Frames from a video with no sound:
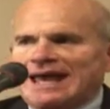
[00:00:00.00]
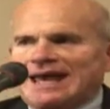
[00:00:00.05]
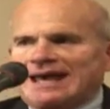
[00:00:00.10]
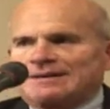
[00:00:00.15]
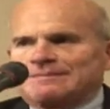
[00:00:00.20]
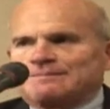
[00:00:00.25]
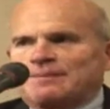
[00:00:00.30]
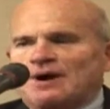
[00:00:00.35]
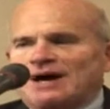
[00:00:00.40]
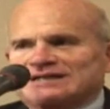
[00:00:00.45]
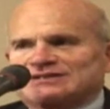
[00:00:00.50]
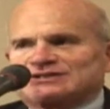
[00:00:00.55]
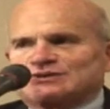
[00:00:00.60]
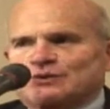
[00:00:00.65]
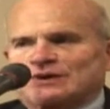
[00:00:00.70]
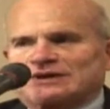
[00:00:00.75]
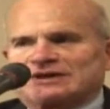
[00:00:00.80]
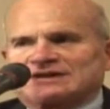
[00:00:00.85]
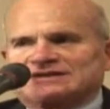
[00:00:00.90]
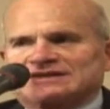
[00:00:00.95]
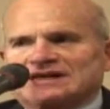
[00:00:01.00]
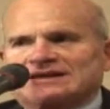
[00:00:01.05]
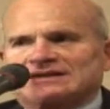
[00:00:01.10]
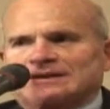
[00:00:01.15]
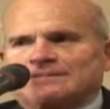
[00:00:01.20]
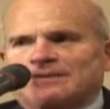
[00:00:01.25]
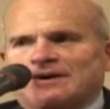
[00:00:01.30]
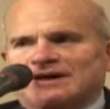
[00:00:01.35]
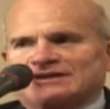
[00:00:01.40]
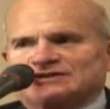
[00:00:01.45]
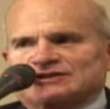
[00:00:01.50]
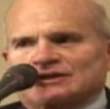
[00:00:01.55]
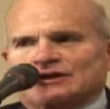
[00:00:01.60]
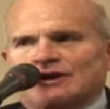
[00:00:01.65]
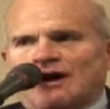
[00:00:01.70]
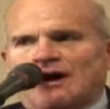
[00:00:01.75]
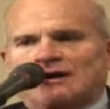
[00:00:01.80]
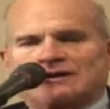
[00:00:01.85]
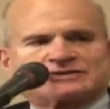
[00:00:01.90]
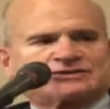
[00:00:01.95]
at Boston, when he attended Boston
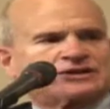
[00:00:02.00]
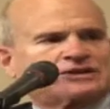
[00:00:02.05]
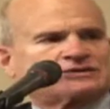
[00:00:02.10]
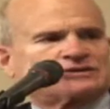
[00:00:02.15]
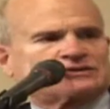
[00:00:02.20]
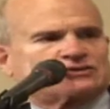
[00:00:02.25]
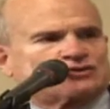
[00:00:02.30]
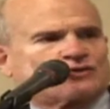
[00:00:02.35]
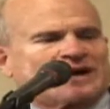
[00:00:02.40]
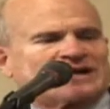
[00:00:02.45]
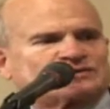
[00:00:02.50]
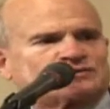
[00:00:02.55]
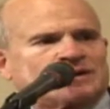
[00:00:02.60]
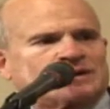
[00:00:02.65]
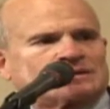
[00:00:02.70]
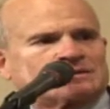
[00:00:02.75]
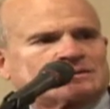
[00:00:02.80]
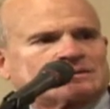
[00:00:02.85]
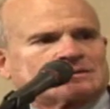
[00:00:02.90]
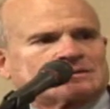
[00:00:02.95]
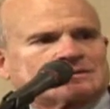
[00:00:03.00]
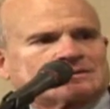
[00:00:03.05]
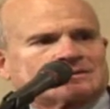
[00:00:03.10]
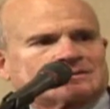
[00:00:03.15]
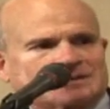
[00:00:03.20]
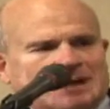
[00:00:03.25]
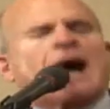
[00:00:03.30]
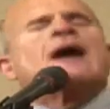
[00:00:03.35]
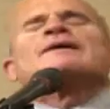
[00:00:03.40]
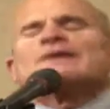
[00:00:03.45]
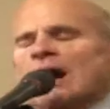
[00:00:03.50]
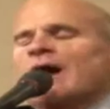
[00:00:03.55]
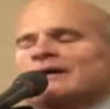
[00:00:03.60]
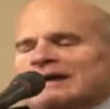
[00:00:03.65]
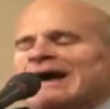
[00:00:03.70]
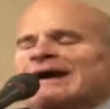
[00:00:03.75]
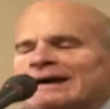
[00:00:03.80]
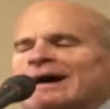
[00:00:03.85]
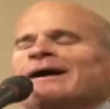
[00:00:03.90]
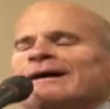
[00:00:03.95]
College. Did you graduate? Yeah,
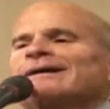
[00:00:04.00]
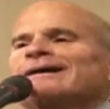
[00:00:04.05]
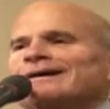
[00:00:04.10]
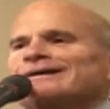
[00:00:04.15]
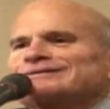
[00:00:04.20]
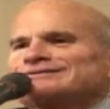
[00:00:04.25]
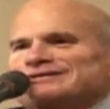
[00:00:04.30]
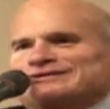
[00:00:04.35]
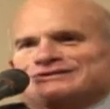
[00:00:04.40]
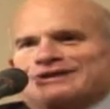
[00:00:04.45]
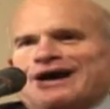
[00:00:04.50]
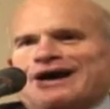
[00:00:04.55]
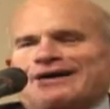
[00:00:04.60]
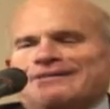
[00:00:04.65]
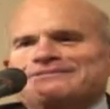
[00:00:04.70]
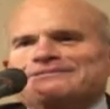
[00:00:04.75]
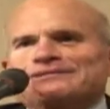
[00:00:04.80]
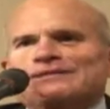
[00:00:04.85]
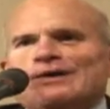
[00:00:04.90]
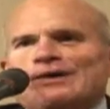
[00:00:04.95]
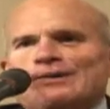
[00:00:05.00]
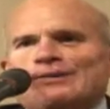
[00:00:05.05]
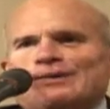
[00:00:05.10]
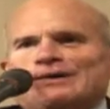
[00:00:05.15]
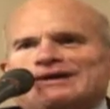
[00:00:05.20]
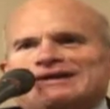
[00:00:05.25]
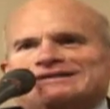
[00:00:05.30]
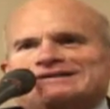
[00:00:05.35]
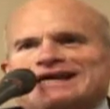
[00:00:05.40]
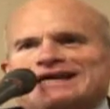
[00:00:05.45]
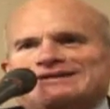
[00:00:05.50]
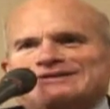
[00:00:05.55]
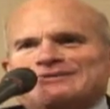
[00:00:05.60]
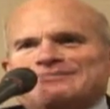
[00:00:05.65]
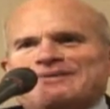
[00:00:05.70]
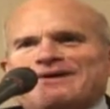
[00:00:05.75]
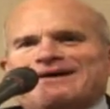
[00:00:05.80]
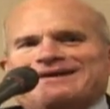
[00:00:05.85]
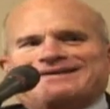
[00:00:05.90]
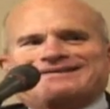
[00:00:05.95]
okay. Just when he
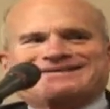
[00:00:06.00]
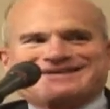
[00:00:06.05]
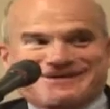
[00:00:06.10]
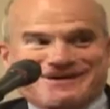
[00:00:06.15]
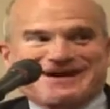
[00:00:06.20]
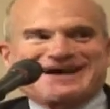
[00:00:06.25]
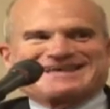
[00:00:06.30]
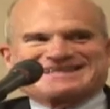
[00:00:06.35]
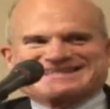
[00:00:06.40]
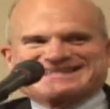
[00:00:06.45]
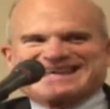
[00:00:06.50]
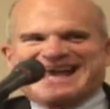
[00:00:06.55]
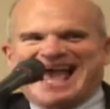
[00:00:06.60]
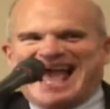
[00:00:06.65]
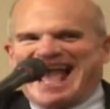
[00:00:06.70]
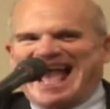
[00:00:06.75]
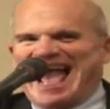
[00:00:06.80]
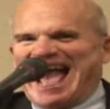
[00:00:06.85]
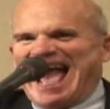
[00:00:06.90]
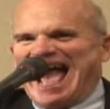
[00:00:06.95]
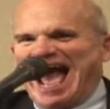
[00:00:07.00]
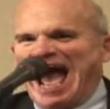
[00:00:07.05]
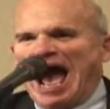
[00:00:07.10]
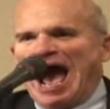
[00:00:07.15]
attended twice.